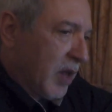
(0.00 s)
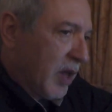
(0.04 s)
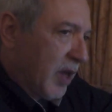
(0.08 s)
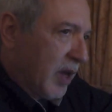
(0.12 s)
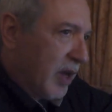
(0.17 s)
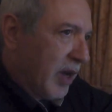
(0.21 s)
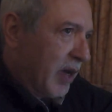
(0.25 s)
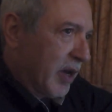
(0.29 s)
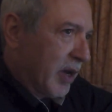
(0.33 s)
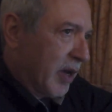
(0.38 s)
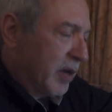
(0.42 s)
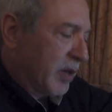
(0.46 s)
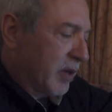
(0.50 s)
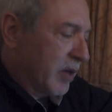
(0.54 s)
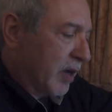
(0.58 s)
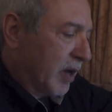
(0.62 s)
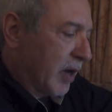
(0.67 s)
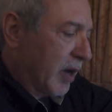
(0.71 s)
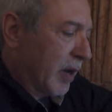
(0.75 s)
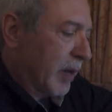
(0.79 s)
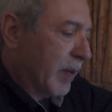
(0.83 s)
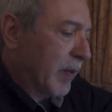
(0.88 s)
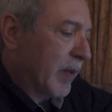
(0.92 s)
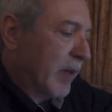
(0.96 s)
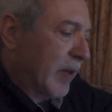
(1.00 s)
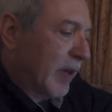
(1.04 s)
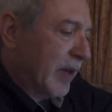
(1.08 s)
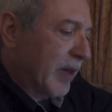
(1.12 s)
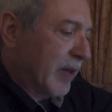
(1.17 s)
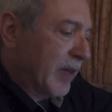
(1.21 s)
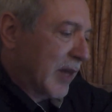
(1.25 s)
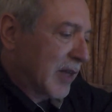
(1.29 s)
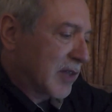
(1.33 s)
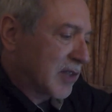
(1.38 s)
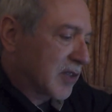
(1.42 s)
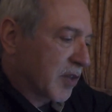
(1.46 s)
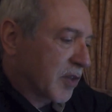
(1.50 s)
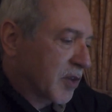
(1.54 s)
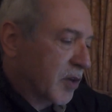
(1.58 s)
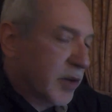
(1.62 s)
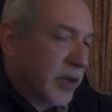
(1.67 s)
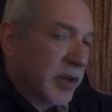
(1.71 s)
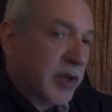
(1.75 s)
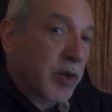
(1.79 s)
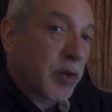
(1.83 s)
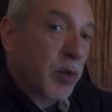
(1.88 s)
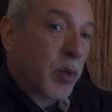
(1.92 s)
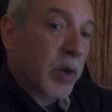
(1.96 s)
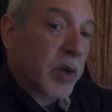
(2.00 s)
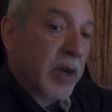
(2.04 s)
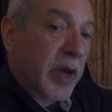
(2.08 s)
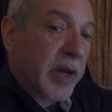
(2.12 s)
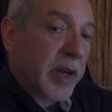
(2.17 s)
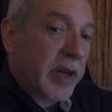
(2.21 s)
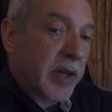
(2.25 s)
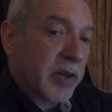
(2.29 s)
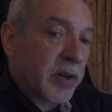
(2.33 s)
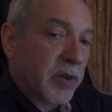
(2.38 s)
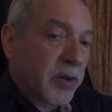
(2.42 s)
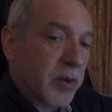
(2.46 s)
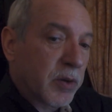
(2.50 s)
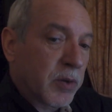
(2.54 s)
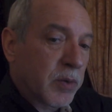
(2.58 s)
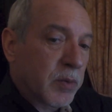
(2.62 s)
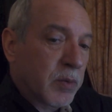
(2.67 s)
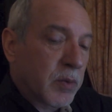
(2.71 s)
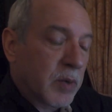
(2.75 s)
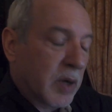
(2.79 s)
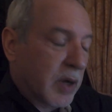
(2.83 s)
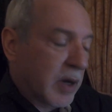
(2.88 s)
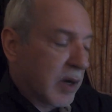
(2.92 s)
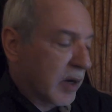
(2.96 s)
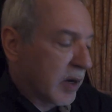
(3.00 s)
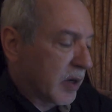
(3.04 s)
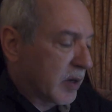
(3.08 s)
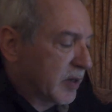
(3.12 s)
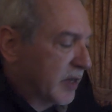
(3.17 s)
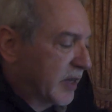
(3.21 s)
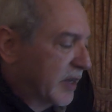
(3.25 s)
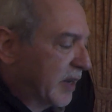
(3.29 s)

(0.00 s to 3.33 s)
And that's a 32192